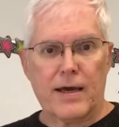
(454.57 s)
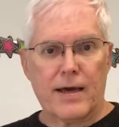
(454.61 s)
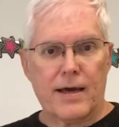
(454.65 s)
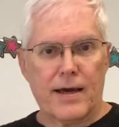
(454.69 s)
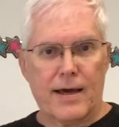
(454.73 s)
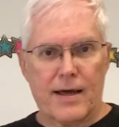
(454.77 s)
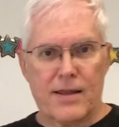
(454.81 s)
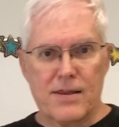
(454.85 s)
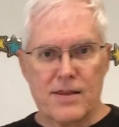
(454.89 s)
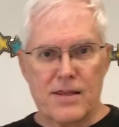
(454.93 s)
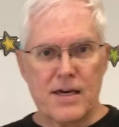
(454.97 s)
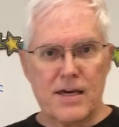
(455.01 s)

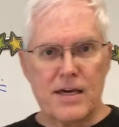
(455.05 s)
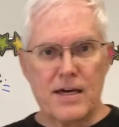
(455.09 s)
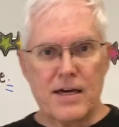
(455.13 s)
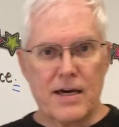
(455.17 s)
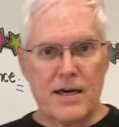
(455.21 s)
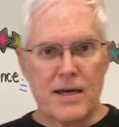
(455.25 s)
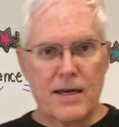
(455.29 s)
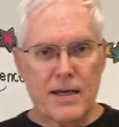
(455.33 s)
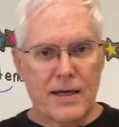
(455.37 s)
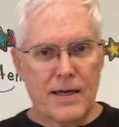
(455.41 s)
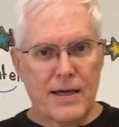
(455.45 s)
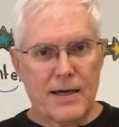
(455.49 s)
and
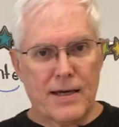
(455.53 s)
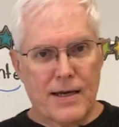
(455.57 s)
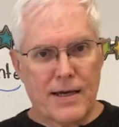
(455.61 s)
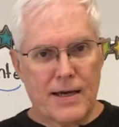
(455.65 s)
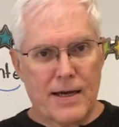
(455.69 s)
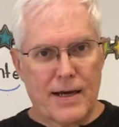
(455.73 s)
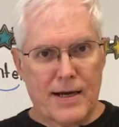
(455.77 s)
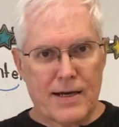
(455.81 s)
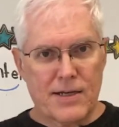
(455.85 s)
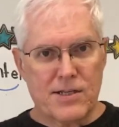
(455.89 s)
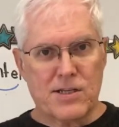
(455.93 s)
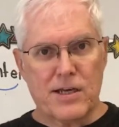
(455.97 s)
then
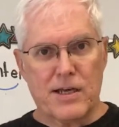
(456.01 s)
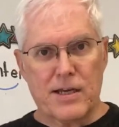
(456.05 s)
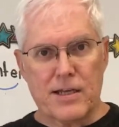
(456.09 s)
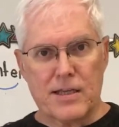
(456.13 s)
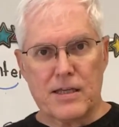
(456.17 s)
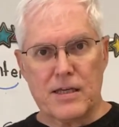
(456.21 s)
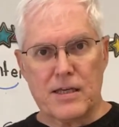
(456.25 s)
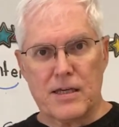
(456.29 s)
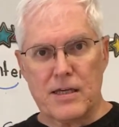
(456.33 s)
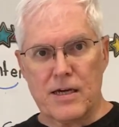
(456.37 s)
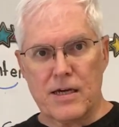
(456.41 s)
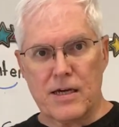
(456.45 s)
I said at
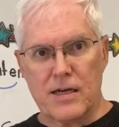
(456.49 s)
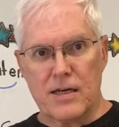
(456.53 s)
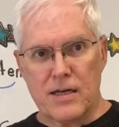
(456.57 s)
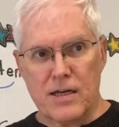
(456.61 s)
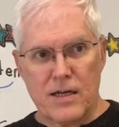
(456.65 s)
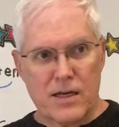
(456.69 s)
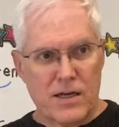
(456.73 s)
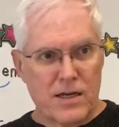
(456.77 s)
the end,